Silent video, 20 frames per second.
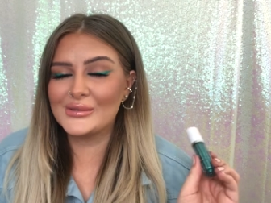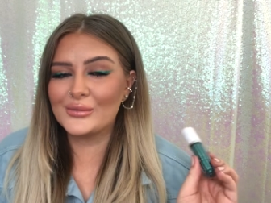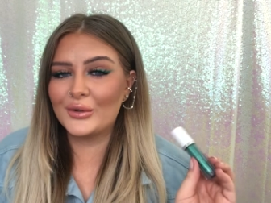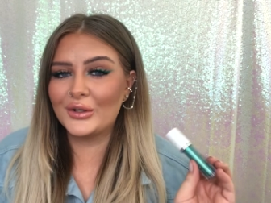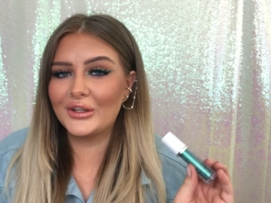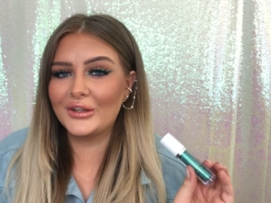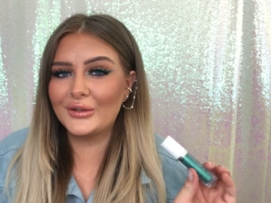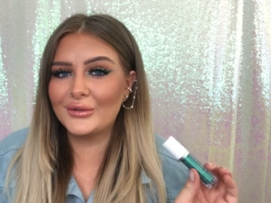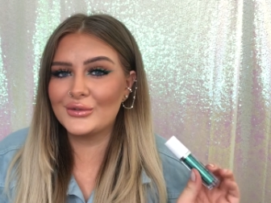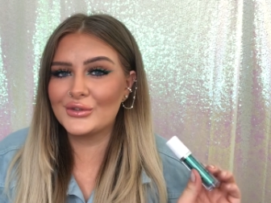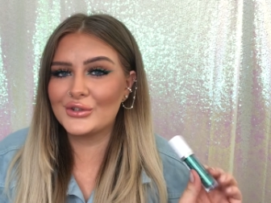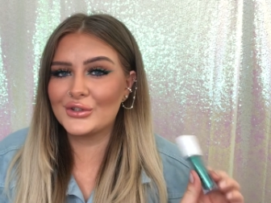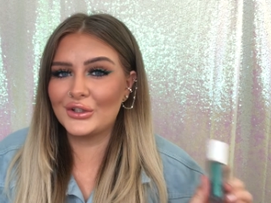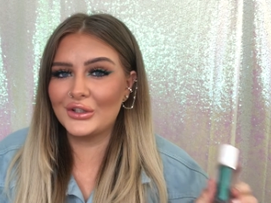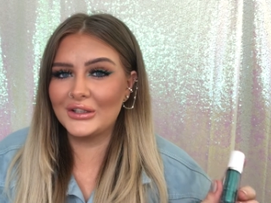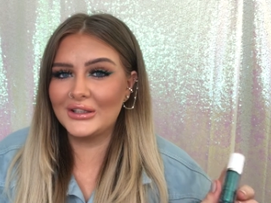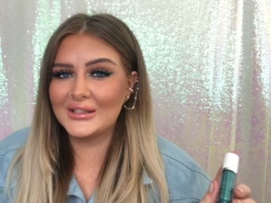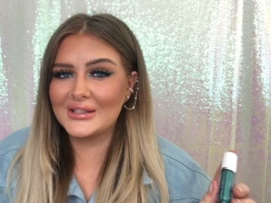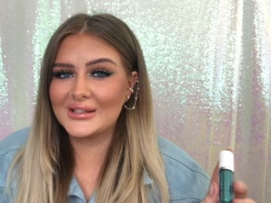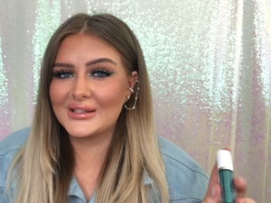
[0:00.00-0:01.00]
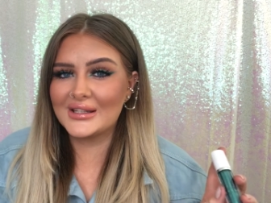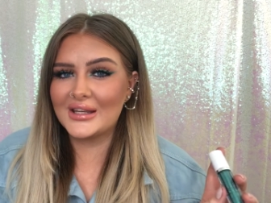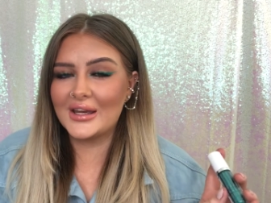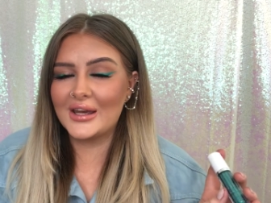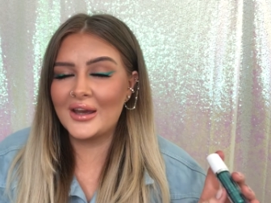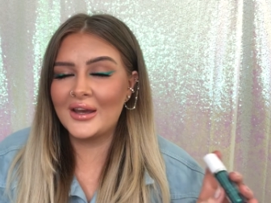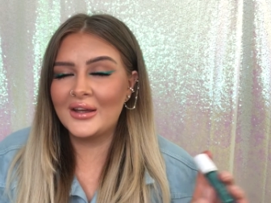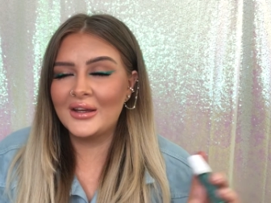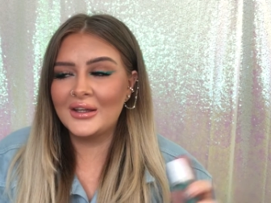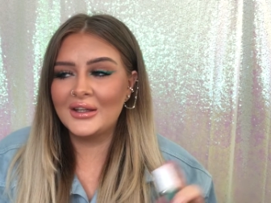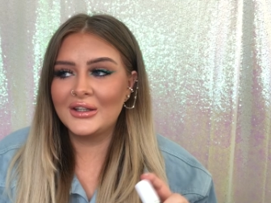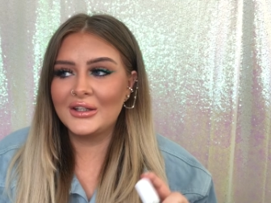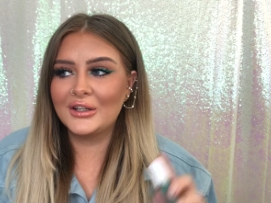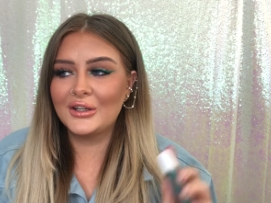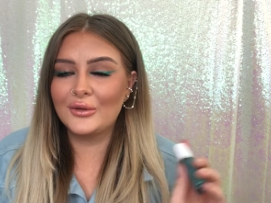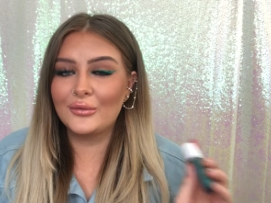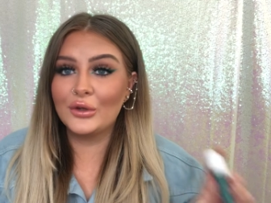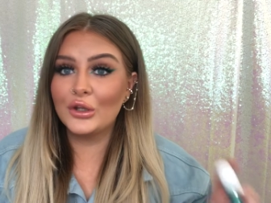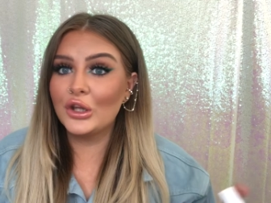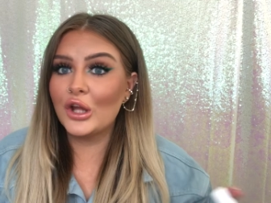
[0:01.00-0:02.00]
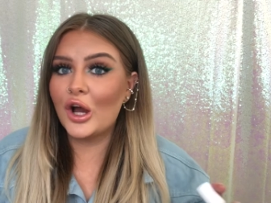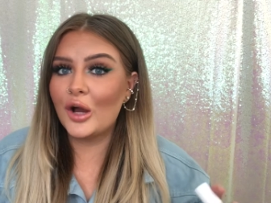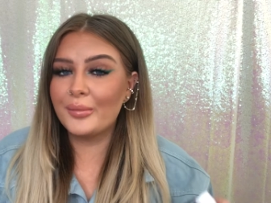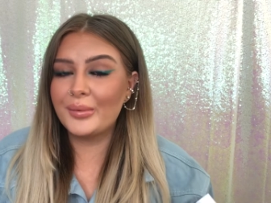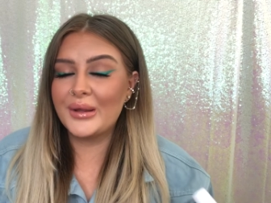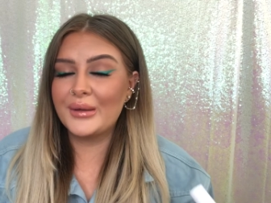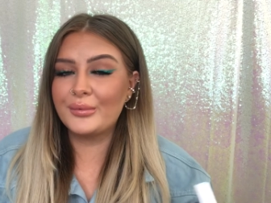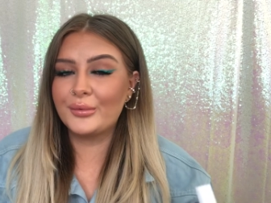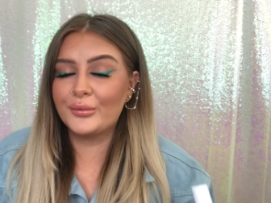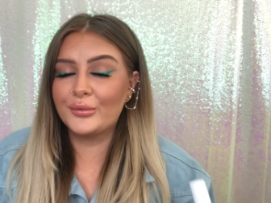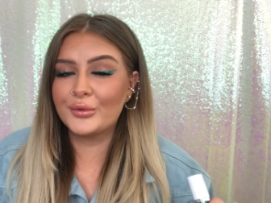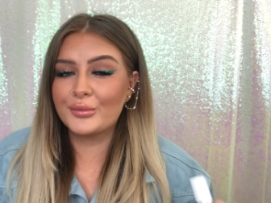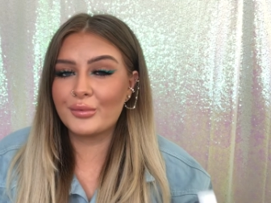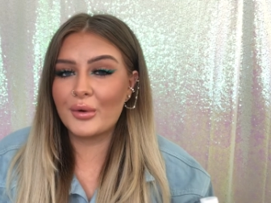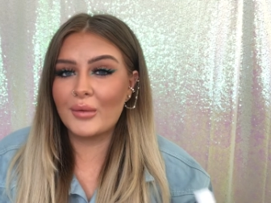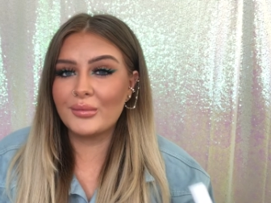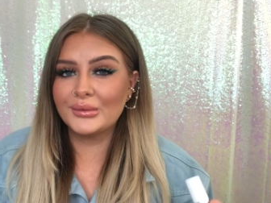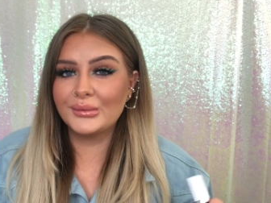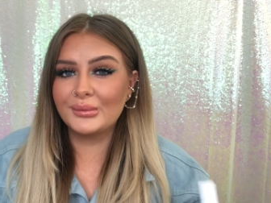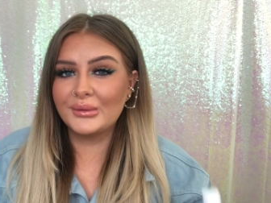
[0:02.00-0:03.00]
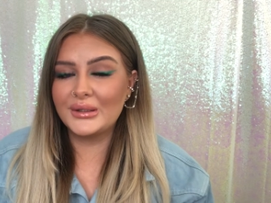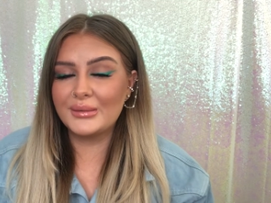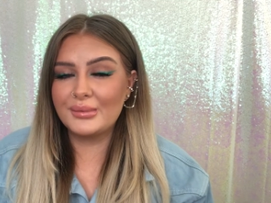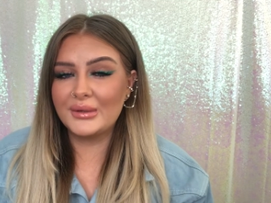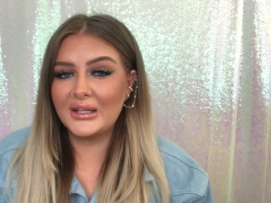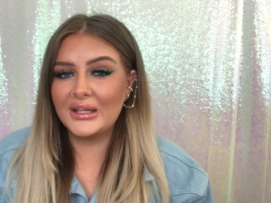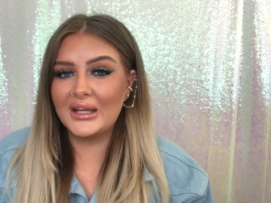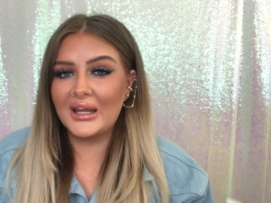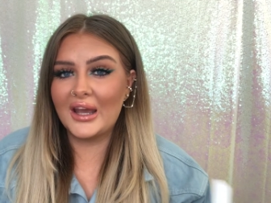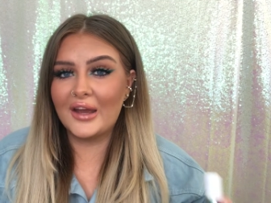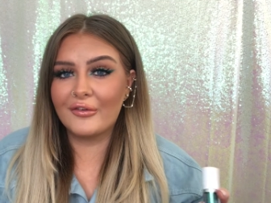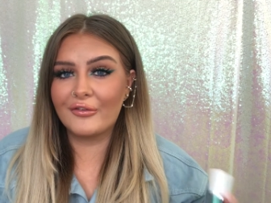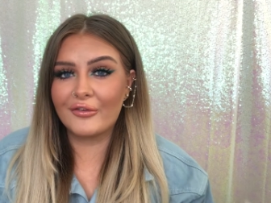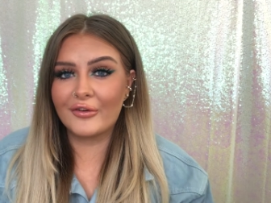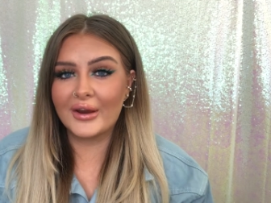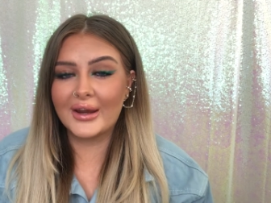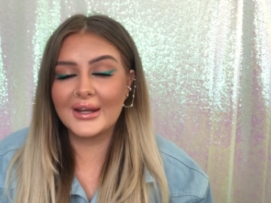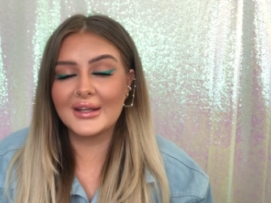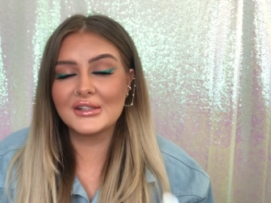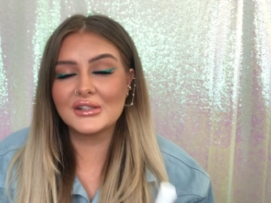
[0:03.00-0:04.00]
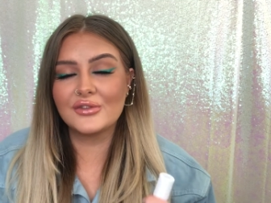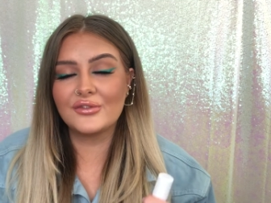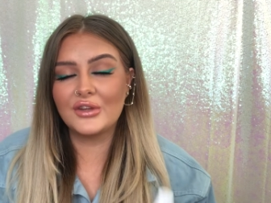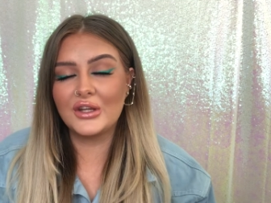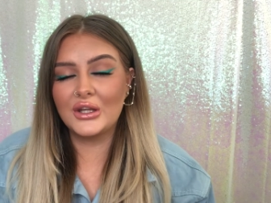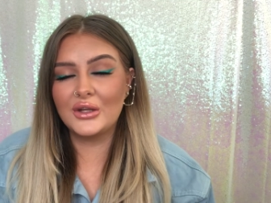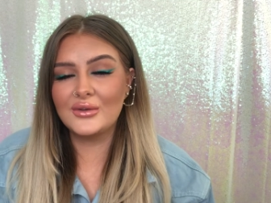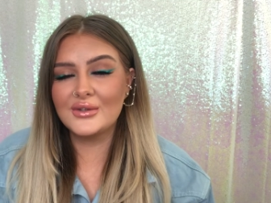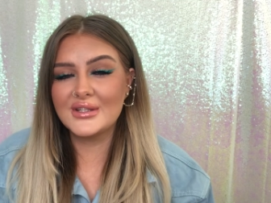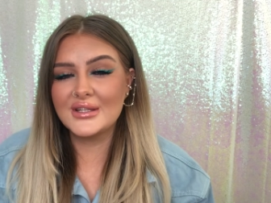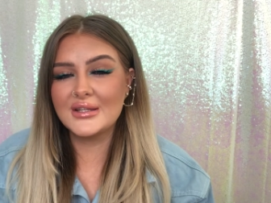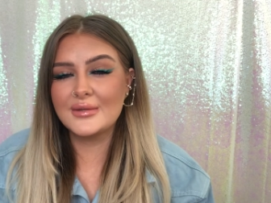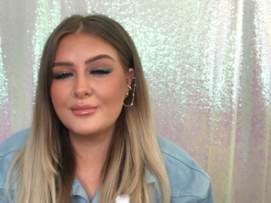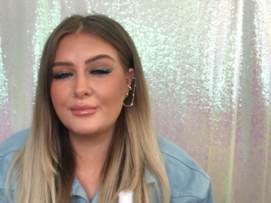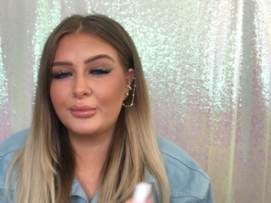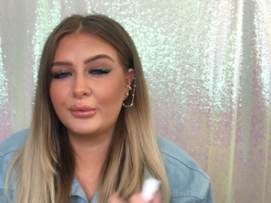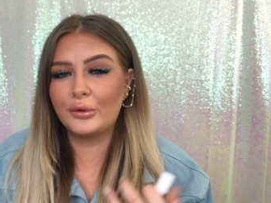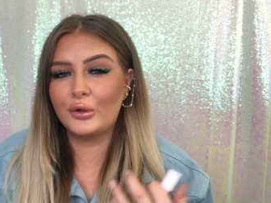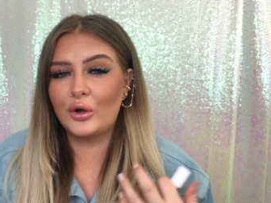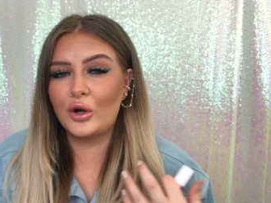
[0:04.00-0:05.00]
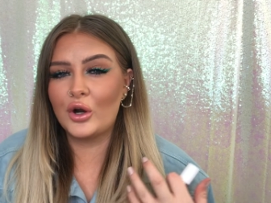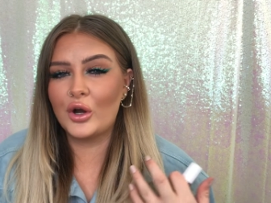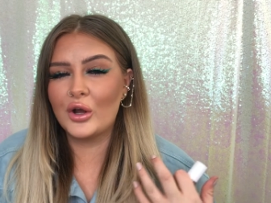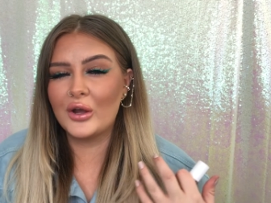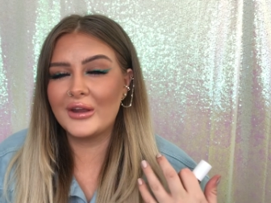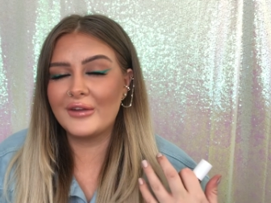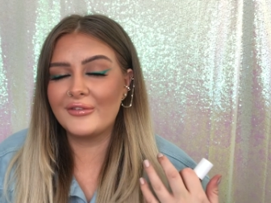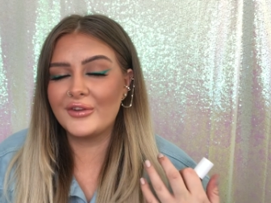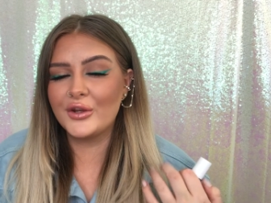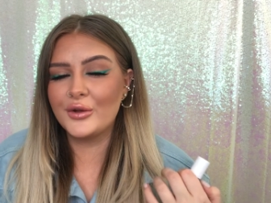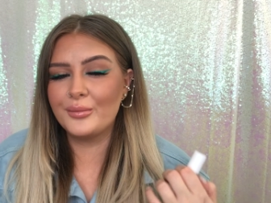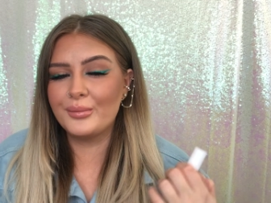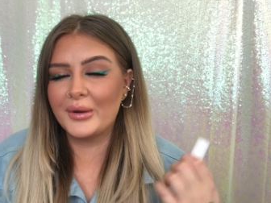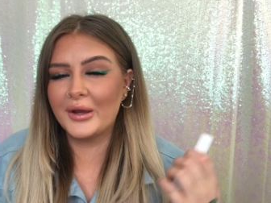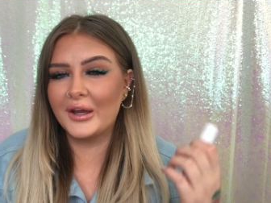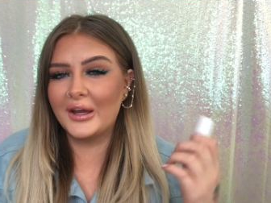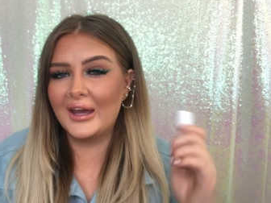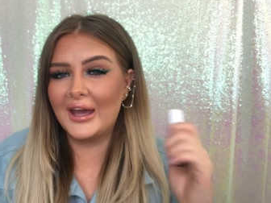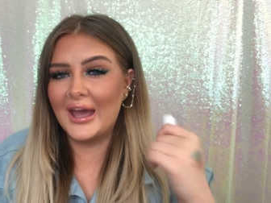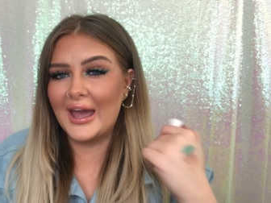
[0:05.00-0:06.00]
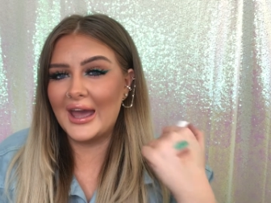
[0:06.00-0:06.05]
It's one of those colours that, you know, a lot of people would probably be afraid of using, but if you pair